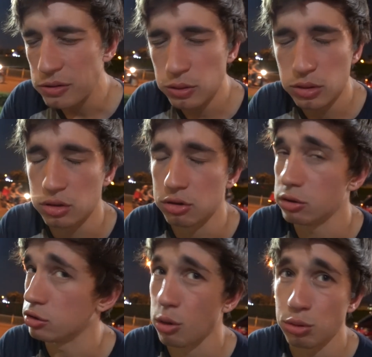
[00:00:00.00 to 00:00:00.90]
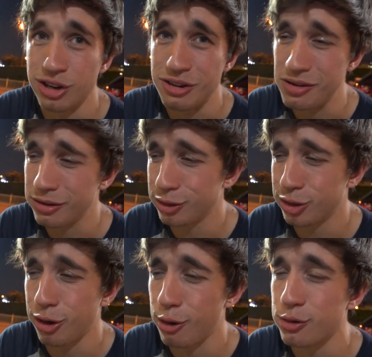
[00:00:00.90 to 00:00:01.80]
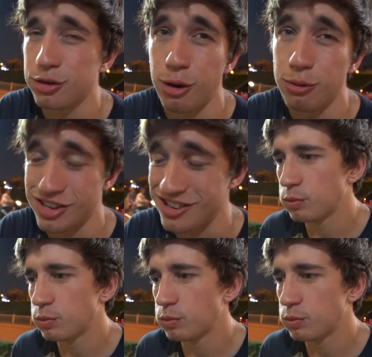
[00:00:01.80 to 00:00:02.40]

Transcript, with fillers: go. Oh, it's so salty. It's salty. so salty.